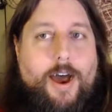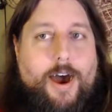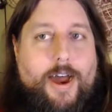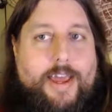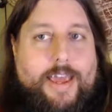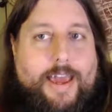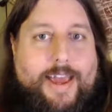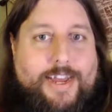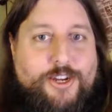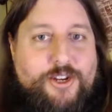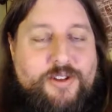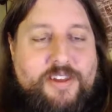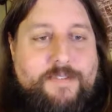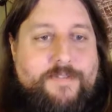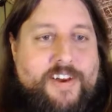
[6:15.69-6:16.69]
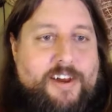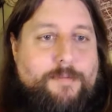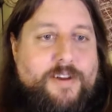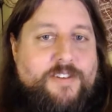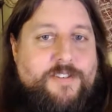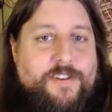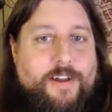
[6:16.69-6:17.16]
I actually found
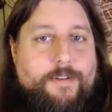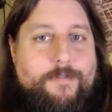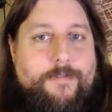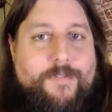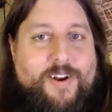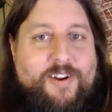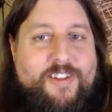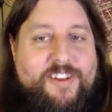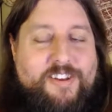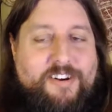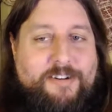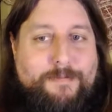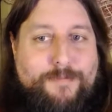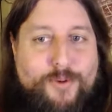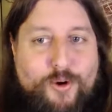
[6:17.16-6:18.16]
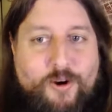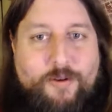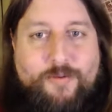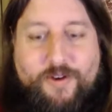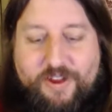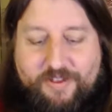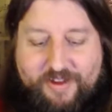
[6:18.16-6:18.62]
myself fairly on
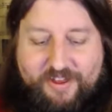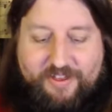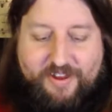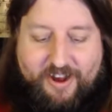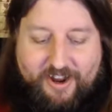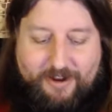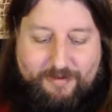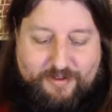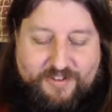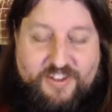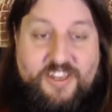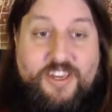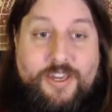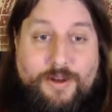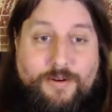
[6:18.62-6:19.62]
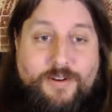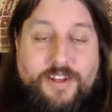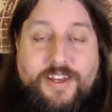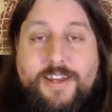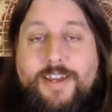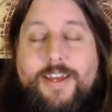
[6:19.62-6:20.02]
board with. I thought it was cute.